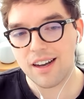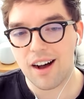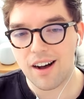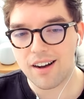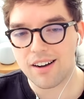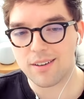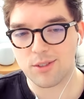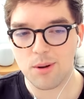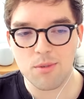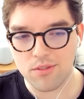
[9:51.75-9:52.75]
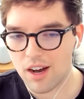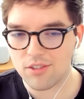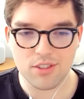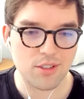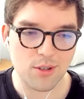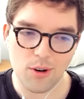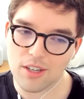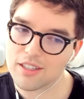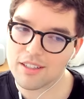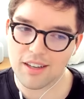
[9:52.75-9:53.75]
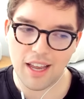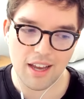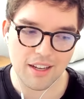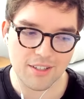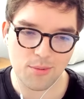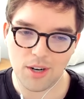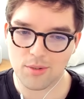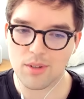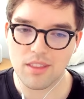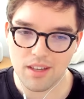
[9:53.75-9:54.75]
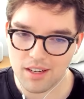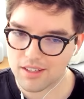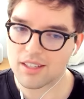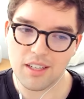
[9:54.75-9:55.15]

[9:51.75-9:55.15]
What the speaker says: So I moved out to New York and worked with the